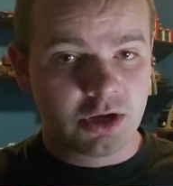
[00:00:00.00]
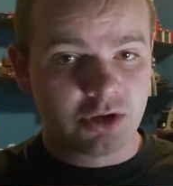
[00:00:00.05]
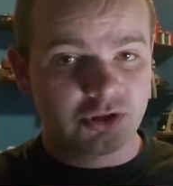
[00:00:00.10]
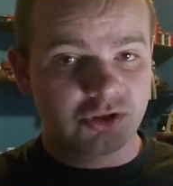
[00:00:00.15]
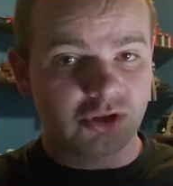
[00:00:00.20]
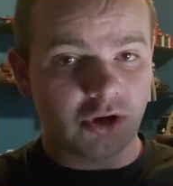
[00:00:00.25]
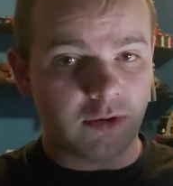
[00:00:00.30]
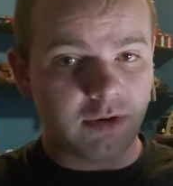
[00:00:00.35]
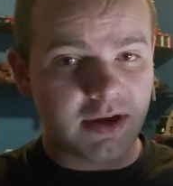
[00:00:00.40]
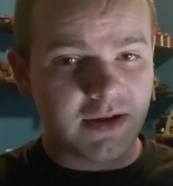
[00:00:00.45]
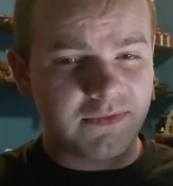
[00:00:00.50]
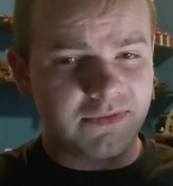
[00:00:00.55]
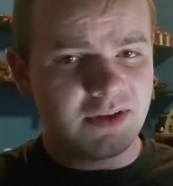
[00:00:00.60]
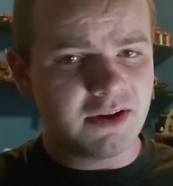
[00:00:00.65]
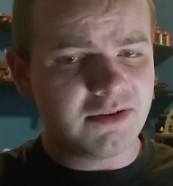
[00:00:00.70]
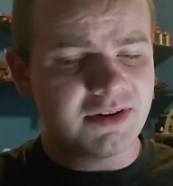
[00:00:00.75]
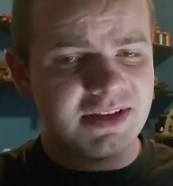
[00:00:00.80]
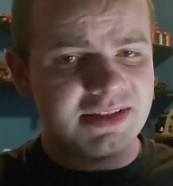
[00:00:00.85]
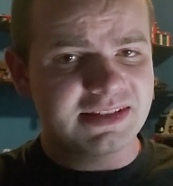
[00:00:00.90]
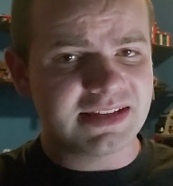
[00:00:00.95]
So if
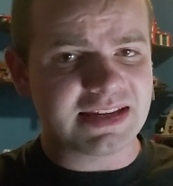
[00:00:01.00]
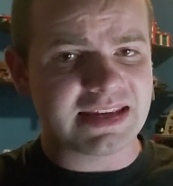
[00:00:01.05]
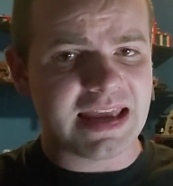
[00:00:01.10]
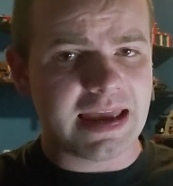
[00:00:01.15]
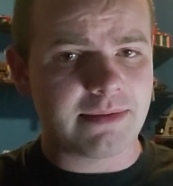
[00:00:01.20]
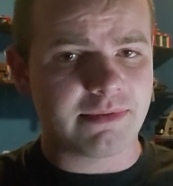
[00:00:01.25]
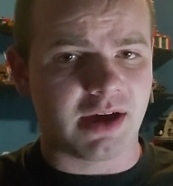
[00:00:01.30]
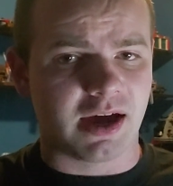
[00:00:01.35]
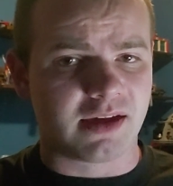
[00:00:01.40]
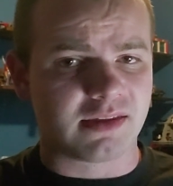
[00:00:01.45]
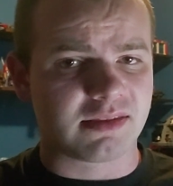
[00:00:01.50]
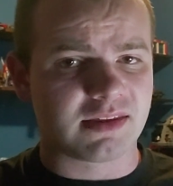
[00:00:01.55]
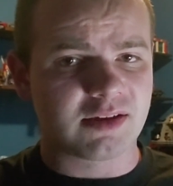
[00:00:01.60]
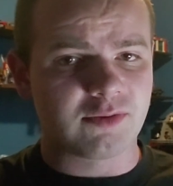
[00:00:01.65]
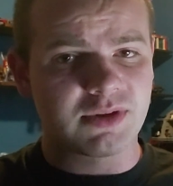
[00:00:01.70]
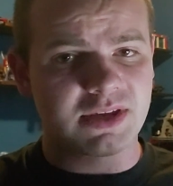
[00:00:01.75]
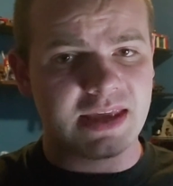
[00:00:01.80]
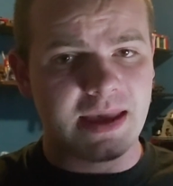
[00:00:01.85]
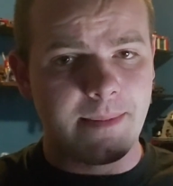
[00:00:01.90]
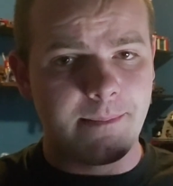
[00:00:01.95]
there is a game that I think
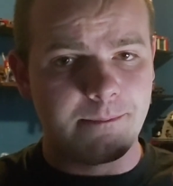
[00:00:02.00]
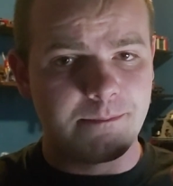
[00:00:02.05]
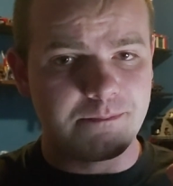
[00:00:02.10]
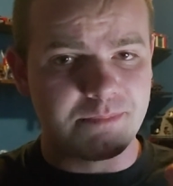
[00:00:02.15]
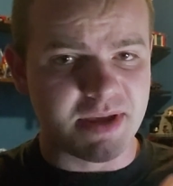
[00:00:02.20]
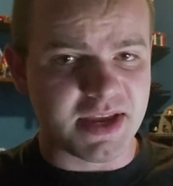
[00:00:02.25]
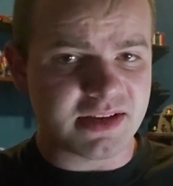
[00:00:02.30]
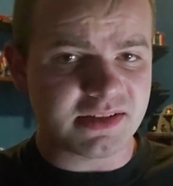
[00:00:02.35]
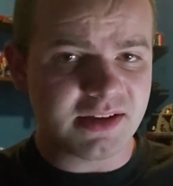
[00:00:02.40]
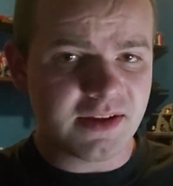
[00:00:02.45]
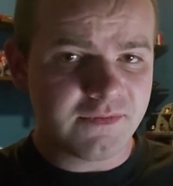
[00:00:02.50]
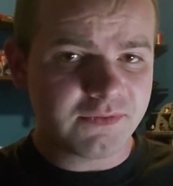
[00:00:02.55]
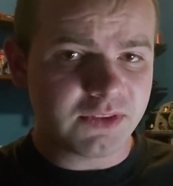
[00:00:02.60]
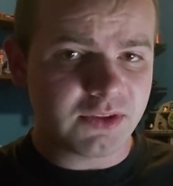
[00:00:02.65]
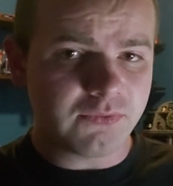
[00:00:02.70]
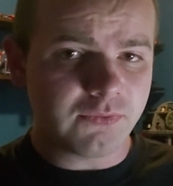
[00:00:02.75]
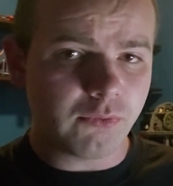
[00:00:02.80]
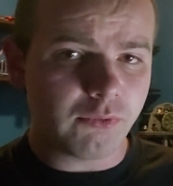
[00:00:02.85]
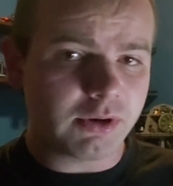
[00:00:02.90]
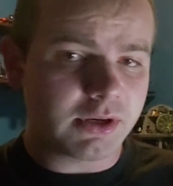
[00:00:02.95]
we can beat
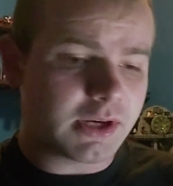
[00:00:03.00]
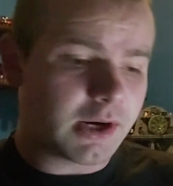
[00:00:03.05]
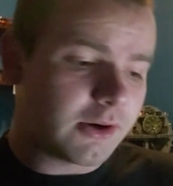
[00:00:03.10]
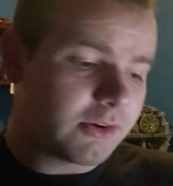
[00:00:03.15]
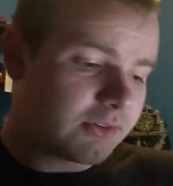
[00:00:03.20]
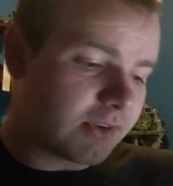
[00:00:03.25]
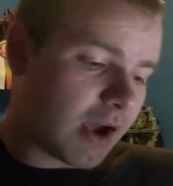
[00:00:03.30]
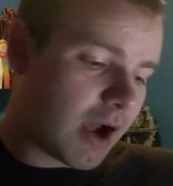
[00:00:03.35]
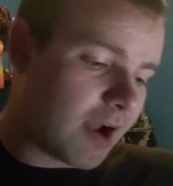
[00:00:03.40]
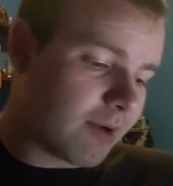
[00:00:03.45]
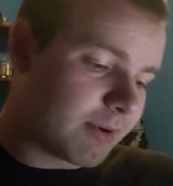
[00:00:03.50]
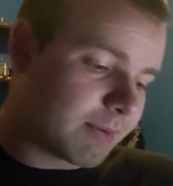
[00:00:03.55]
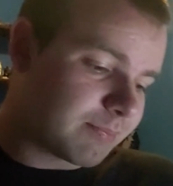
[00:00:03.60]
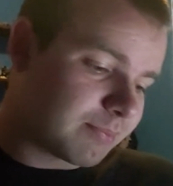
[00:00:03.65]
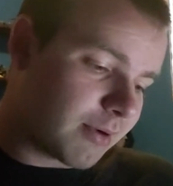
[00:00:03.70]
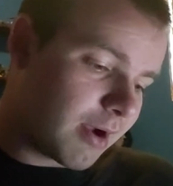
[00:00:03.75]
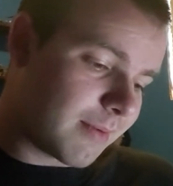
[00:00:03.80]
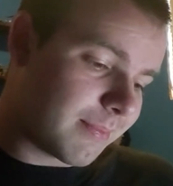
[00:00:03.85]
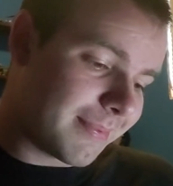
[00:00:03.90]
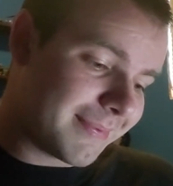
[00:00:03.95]
the 49ers, I would
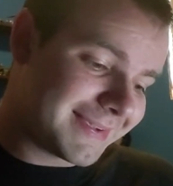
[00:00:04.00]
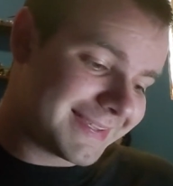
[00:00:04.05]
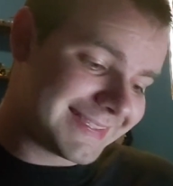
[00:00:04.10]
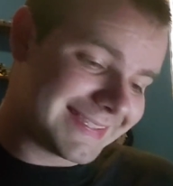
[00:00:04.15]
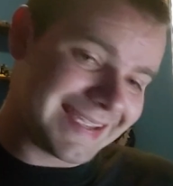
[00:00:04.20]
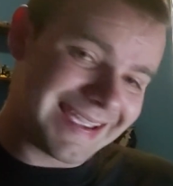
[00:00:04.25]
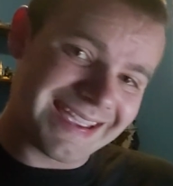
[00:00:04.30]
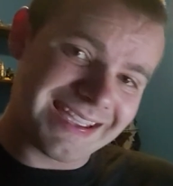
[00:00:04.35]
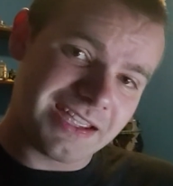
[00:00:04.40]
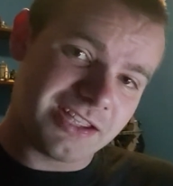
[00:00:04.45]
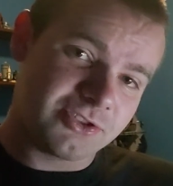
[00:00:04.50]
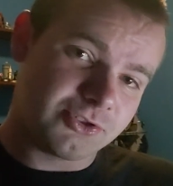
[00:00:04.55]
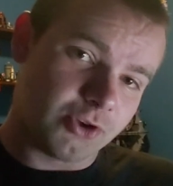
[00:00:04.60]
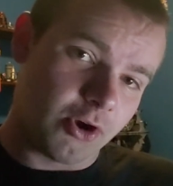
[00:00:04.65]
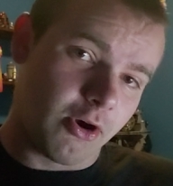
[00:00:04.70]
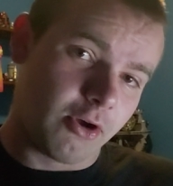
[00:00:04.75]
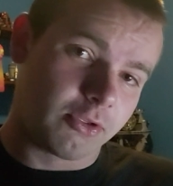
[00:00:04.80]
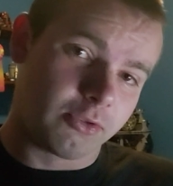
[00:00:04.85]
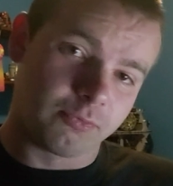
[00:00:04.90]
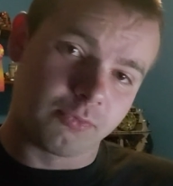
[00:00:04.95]
probably say it's
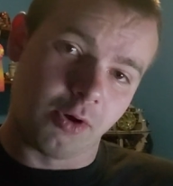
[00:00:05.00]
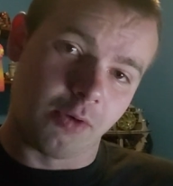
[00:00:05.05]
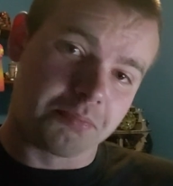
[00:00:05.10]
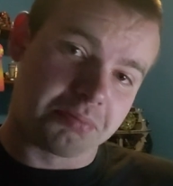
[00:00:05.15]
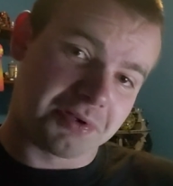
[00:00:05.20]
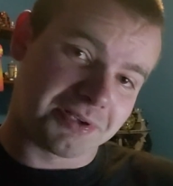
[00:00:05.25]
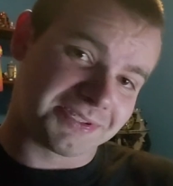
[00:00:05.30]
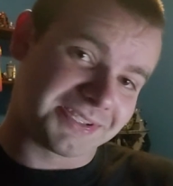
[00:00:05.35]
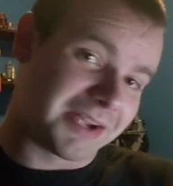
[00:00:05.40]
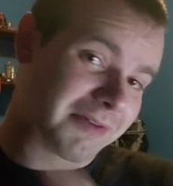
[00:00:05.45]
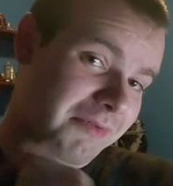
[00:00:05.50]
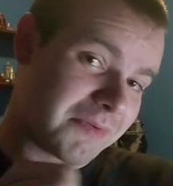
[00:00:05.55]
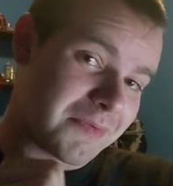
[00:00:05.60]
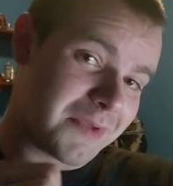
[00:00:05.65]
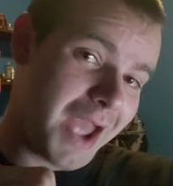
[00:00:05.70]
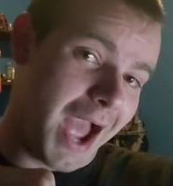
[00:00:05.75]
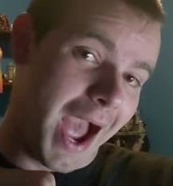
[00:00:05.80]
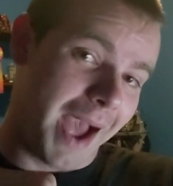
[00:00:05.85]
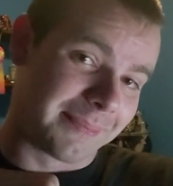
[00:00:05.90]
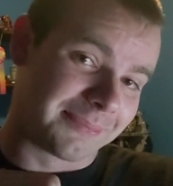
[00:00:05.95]
on the road. Plus, that would
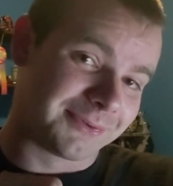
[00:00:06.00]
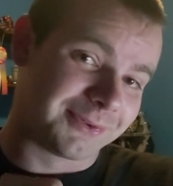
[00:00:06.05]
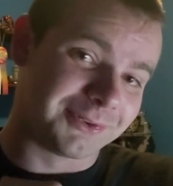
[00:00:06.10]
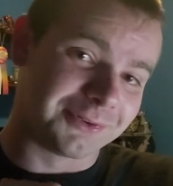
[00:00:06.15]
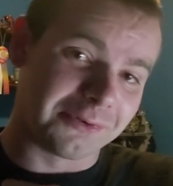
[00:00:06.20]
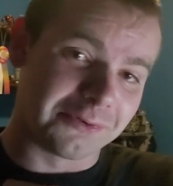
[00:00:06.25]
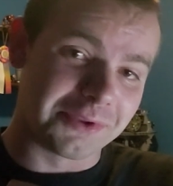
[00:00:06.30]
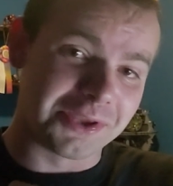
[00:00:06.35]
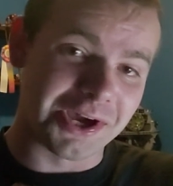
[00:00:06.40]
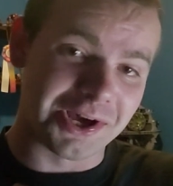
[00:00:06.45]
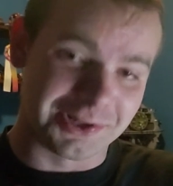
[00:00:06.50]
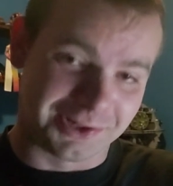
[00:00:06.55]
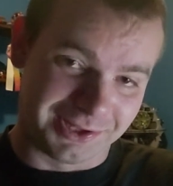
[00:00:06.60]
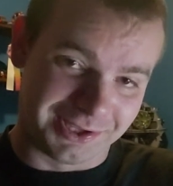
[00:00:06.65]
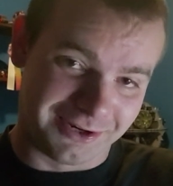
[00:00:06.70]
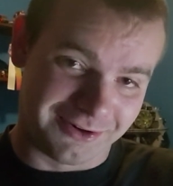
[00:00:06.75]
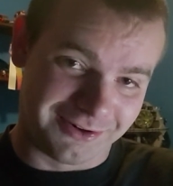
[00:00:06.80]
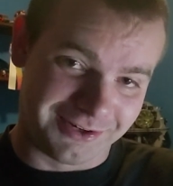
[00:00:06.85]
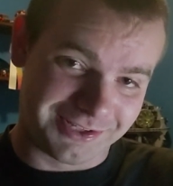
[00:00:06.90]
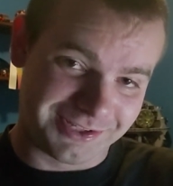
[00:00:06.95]
be absolutely
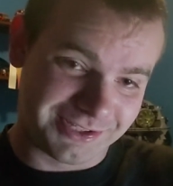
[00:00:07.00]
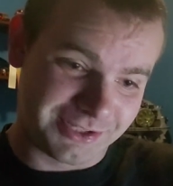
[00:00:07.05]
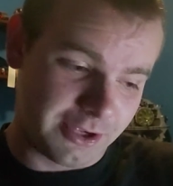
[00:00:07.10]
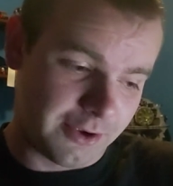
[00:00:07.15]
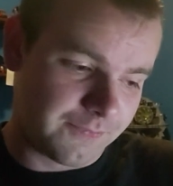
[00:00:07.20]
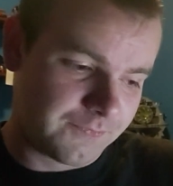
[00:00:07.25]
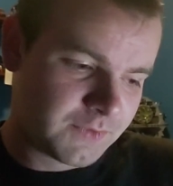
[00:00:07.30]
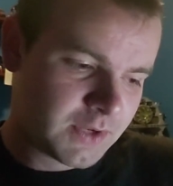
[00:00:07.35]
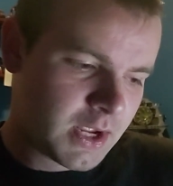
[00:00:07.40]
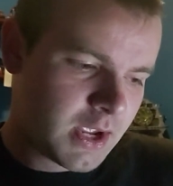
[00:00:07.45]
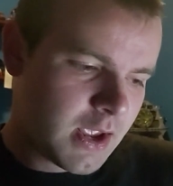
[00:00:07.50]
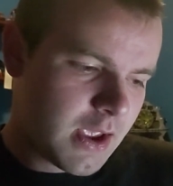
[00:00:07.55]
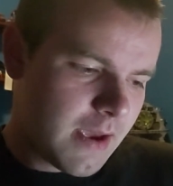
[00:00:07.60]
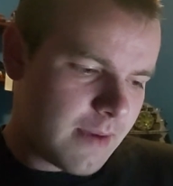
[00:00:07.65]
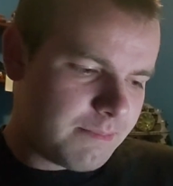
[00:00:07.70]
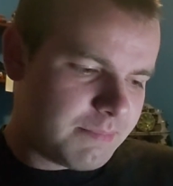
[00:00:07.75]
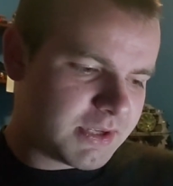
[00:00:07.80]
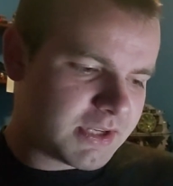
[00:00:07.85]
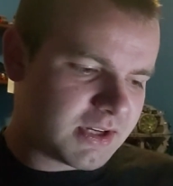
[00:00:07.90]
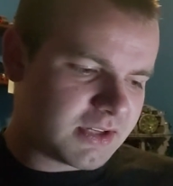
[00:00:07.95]
hilarious, though.
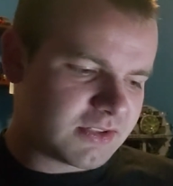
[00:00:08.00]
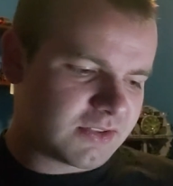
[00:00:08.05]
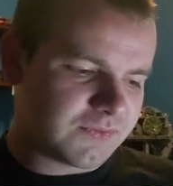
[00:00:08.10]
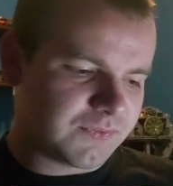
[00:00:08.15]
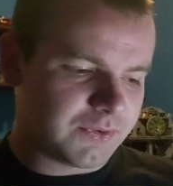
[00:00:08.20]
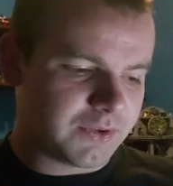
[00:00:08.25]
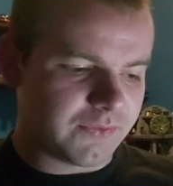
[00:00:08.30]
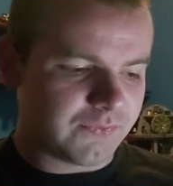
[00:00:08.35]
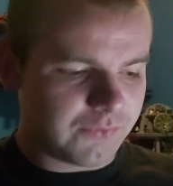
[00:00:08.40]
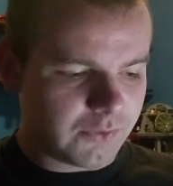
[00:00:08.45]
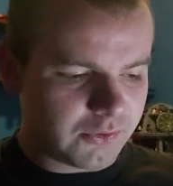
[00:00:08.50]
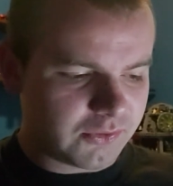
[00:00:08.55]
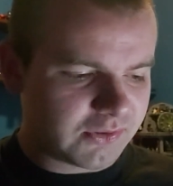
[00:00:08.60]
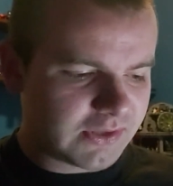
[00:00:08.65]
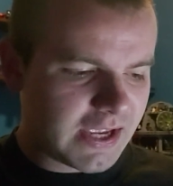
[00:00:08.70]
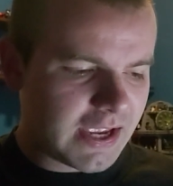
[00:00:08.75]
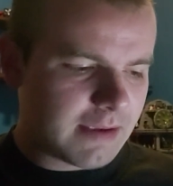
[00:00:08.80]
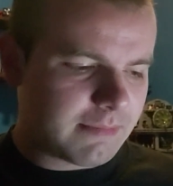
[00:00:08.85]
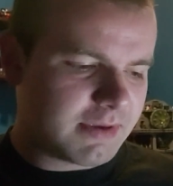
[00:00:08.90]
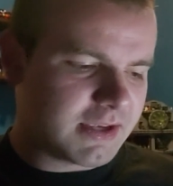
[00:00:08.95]
Because for the first
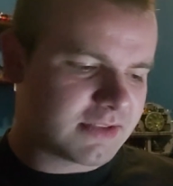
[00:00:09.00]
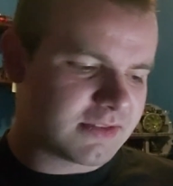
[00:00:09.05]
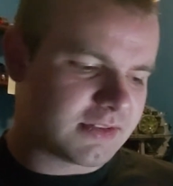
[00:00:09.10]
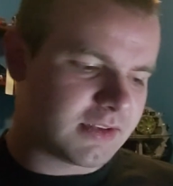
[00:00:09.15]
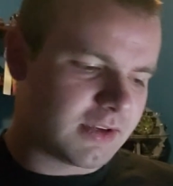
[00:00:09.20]
game, it's